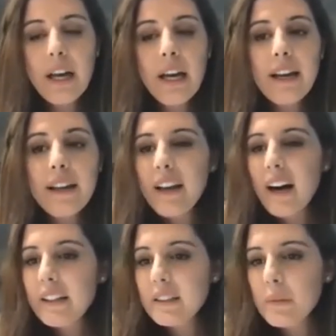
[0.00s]
In the
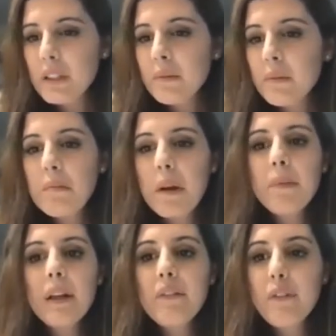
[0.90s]
high astigmatism, it may
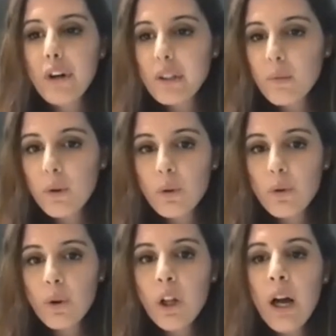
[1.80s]
play a very small
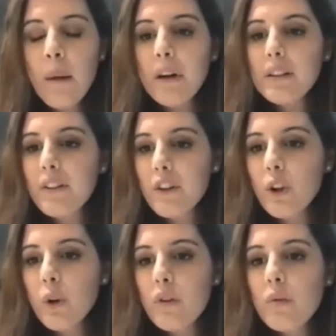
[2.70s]
role, but in the
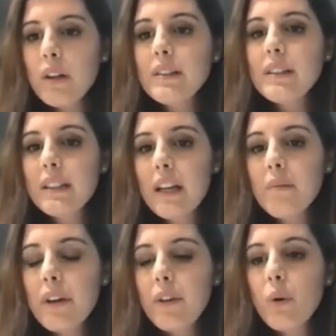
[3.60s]
lower ones, it can
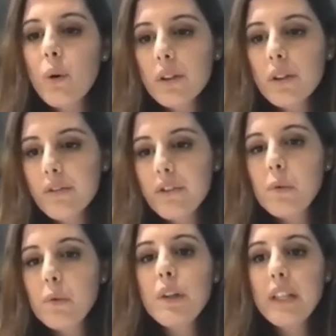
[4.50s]
make the whole difference
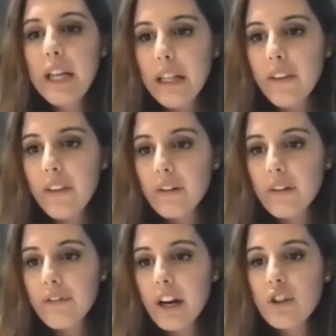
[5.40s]
between nailing the
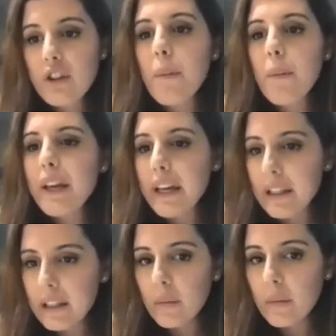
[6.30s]
refraction and being a
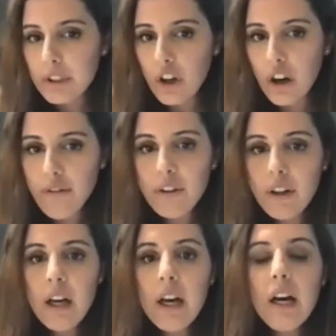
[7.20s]
little bit off.
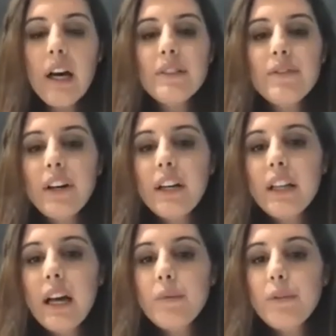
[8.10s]
Spherical
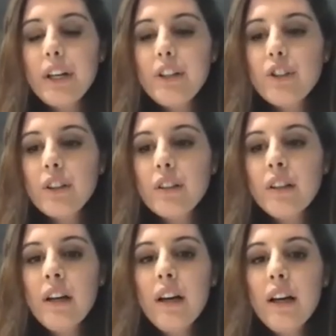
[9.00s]
aberration
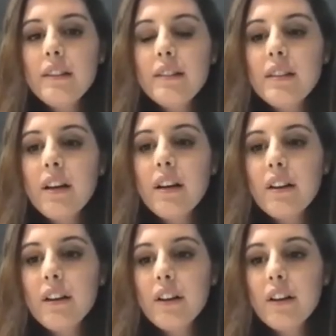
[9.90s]
is
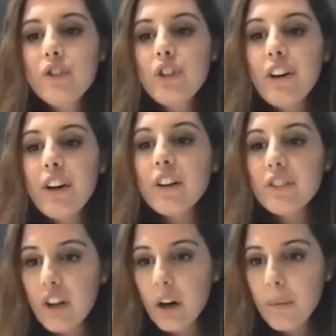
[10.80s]
the cherry on
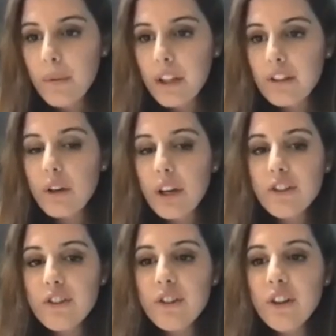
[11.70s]
top that you can
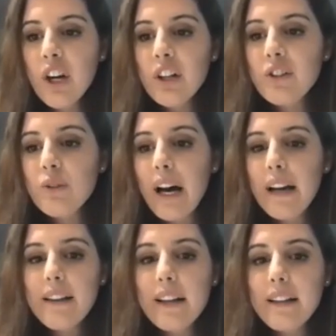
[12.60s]
do to
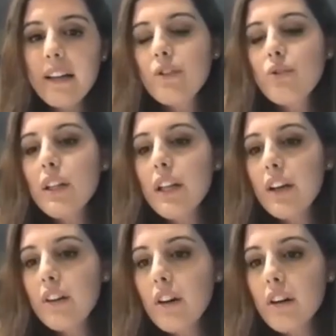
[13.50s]
add that extra
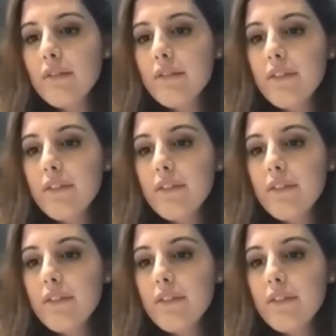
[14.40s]
layer of